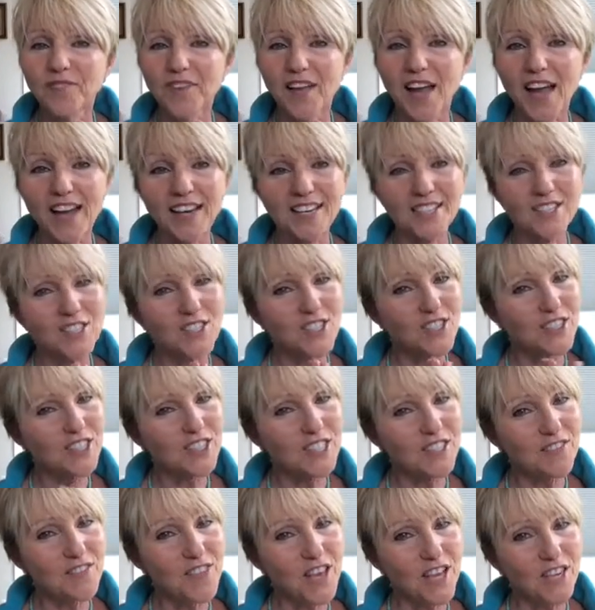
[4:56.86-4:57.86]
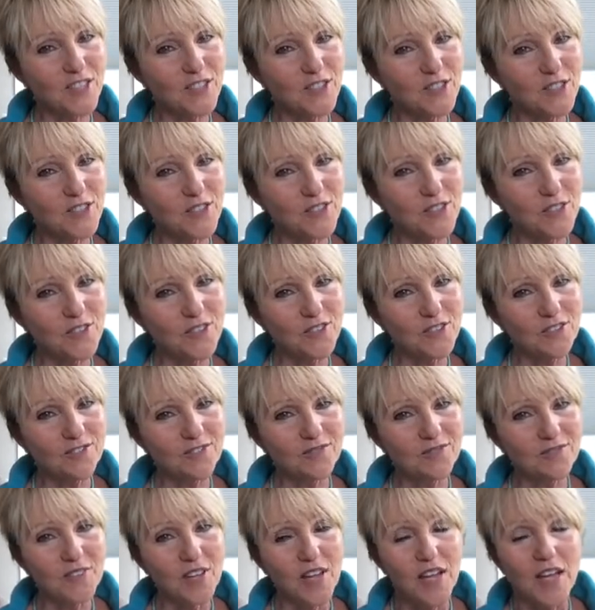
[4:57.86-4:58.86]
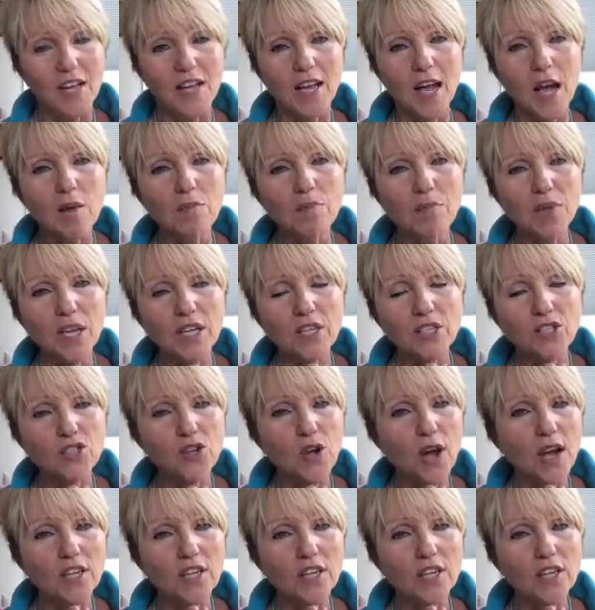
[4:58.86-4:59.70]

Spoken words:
I just leave that to you. God bless you.